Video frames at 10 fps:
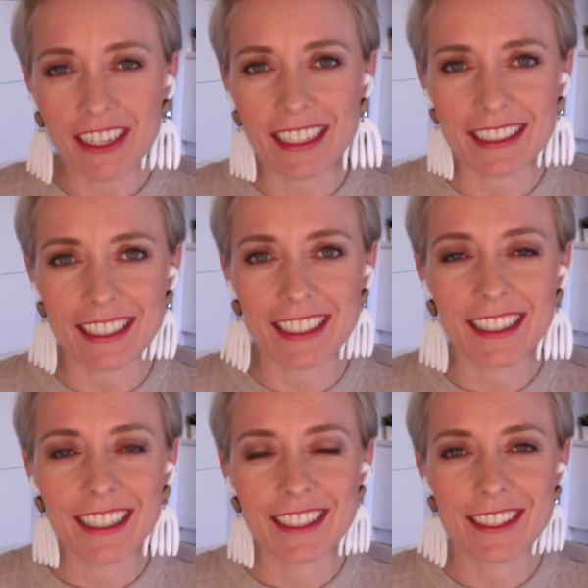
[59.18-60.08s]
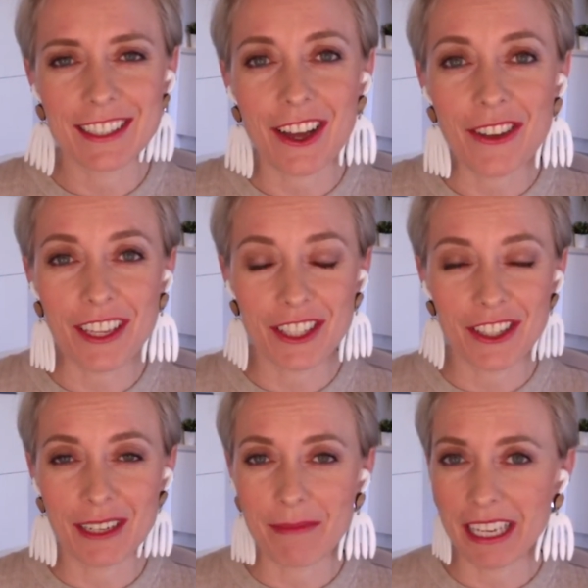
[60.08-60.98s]
down under so
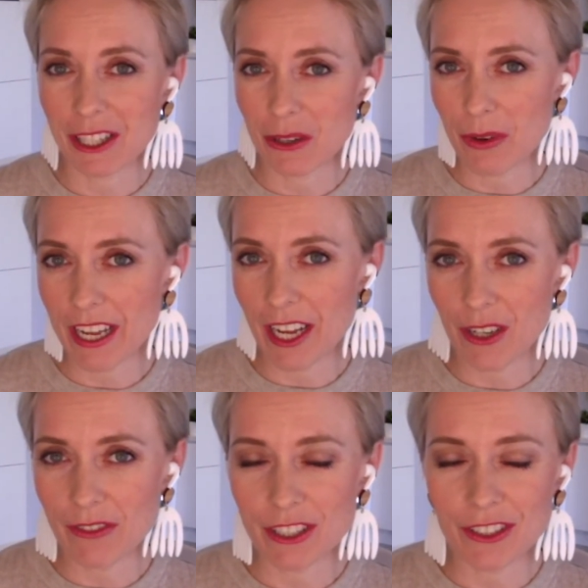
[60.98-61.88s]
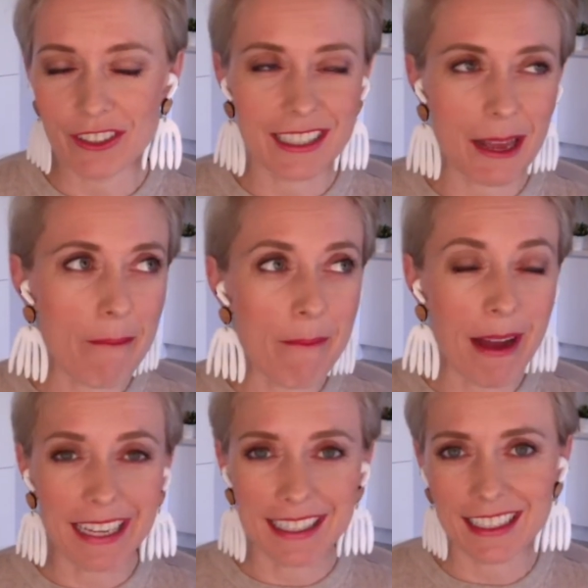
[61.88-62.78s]
that you can make your way over to this
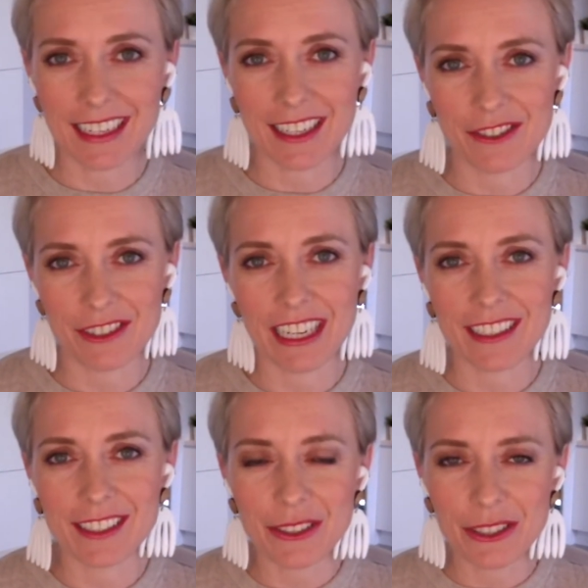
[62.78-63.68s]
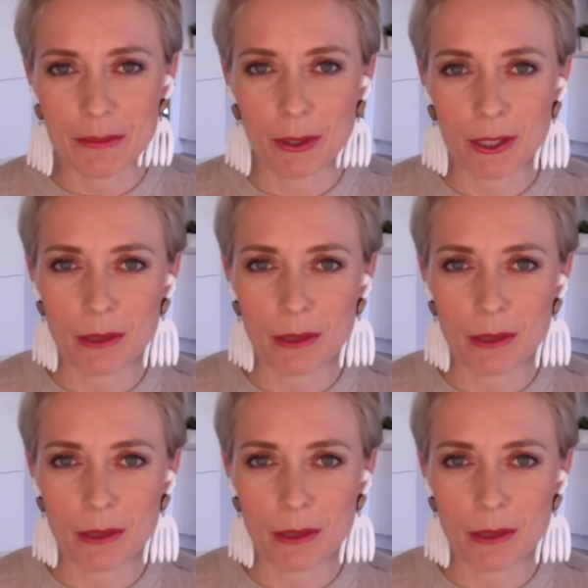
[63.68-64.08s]
amazing country as soon